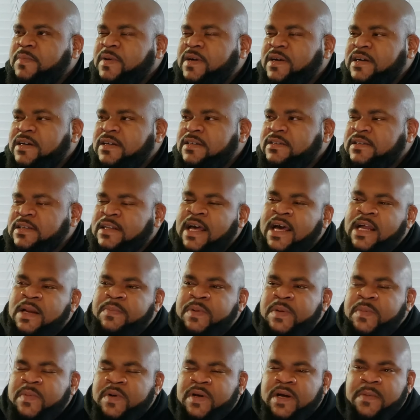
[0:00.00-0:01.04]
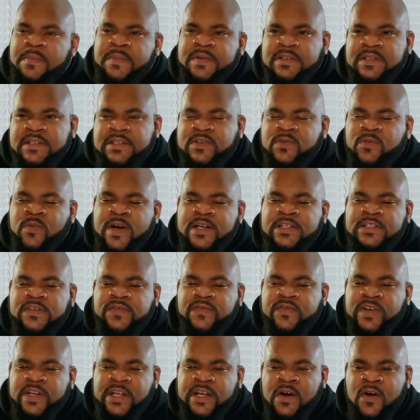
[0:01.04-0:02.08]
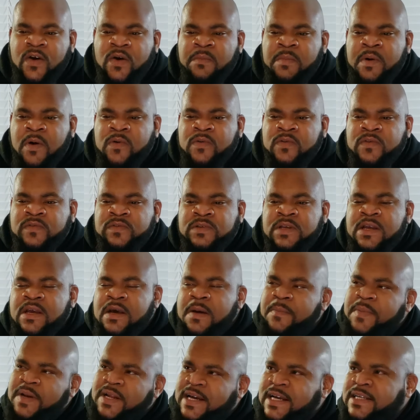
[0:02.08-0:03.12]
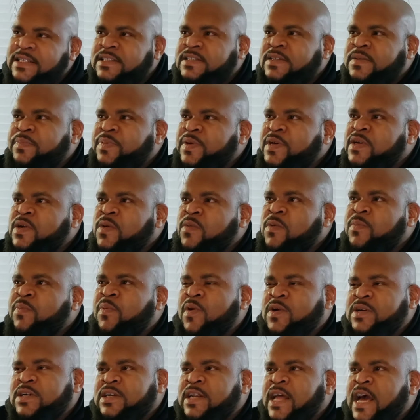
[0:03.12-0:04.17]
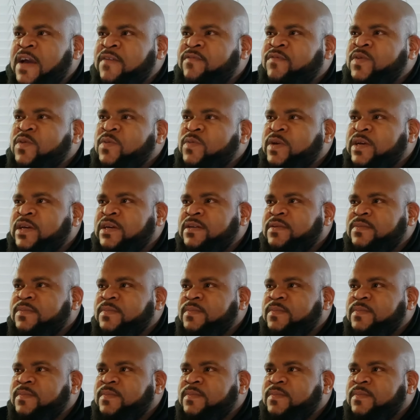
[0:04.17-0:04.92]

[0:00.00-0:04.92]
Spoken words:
Because a lot of people come to situations for their own motives. But I guess it depends on what part of life you in.